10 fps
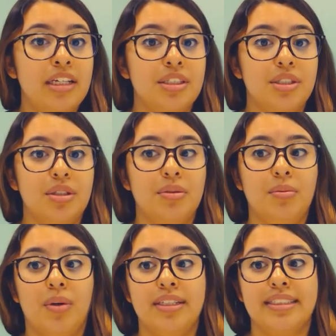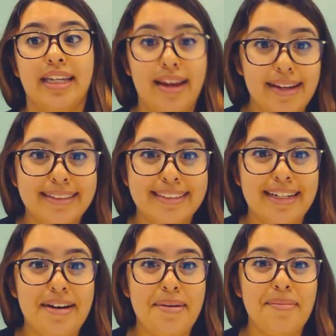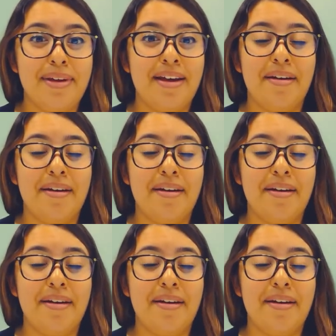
She was getting some.